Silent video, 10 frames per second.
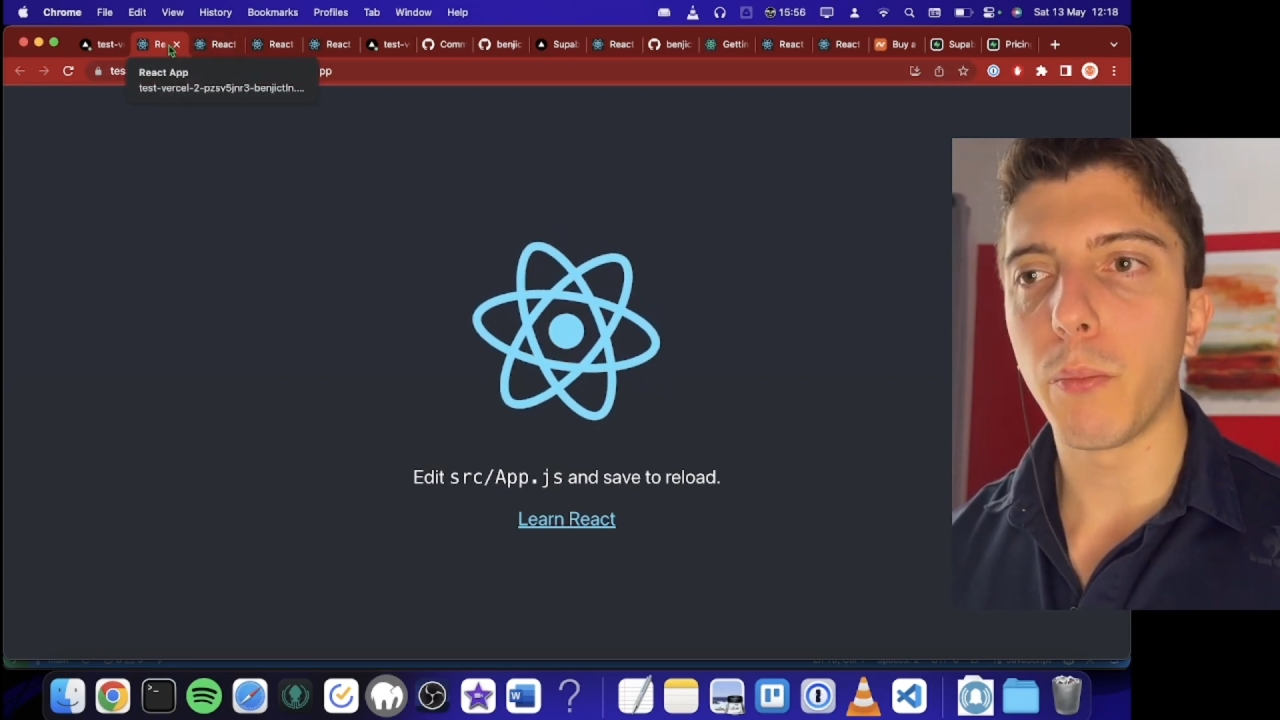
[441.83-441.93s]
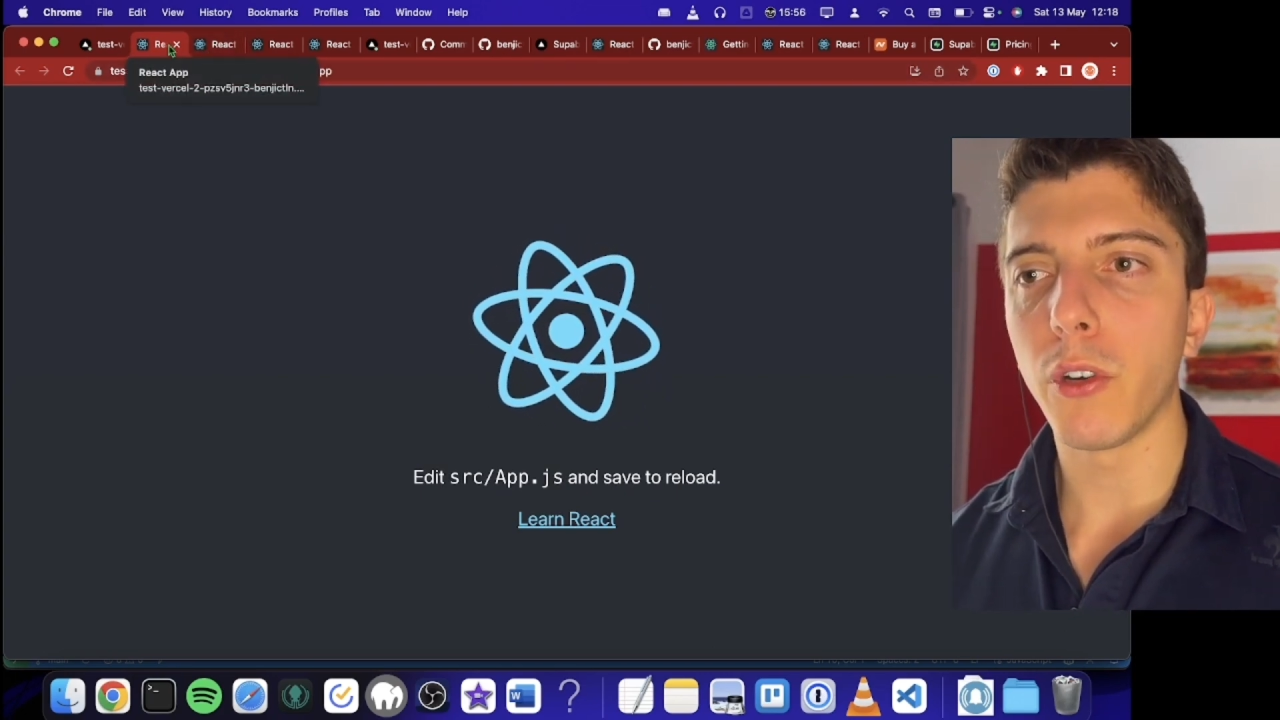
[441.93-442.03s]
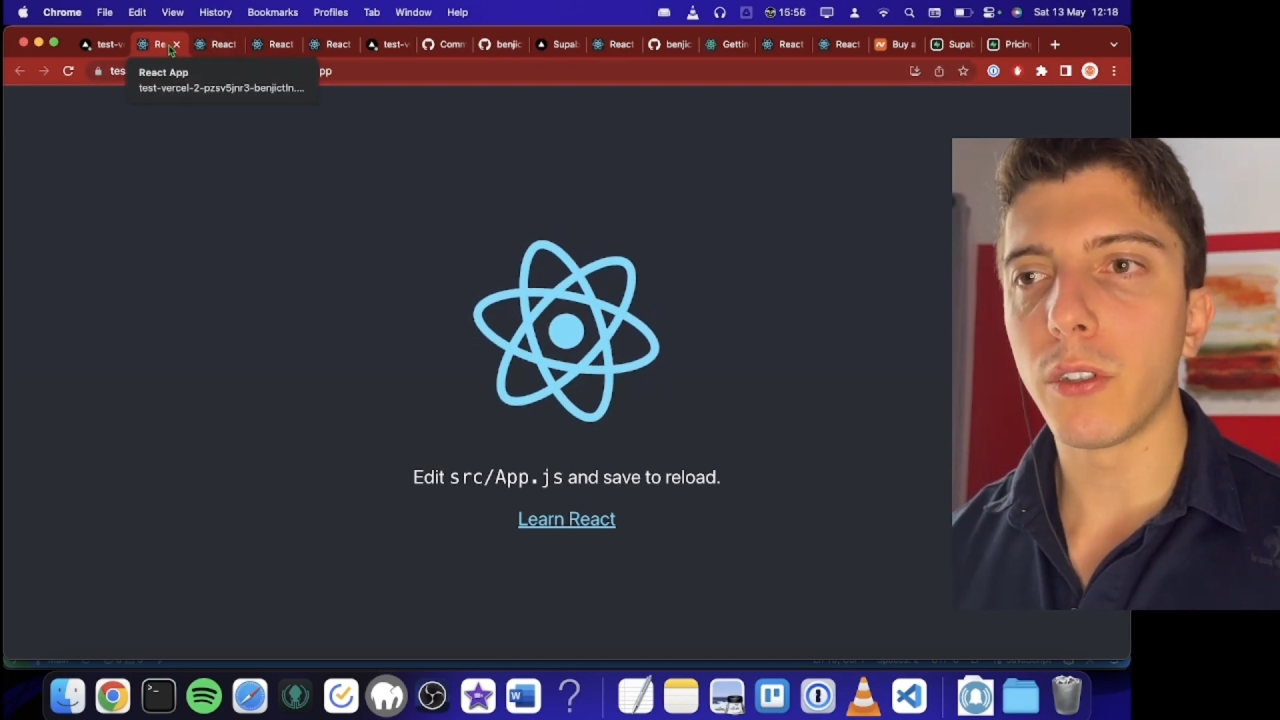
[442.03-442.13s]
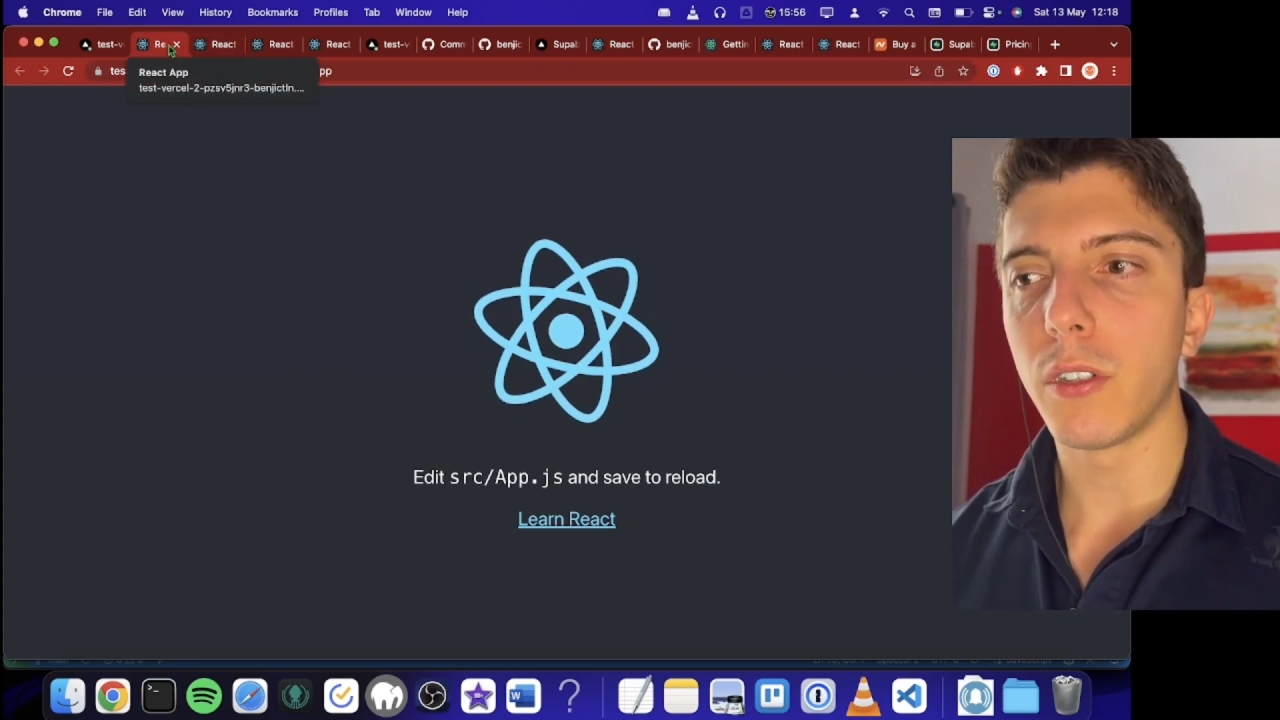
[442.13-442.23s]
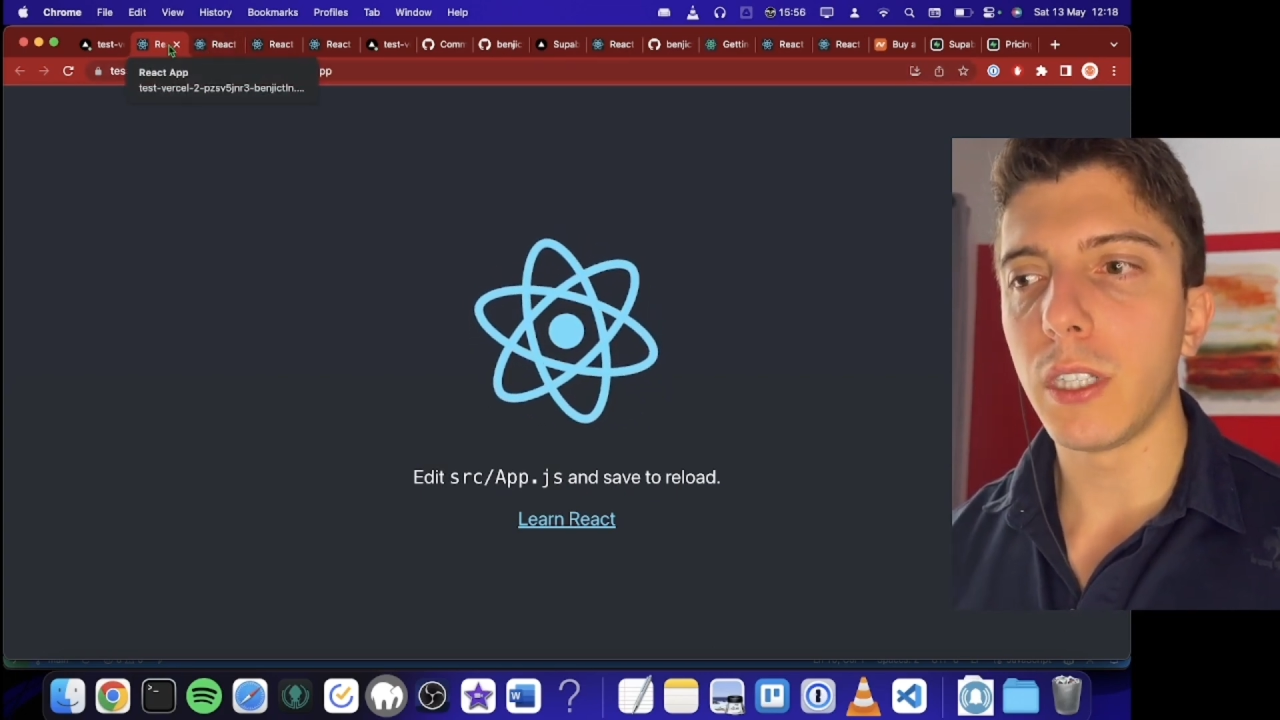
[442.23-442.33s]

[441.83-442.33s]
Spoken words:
point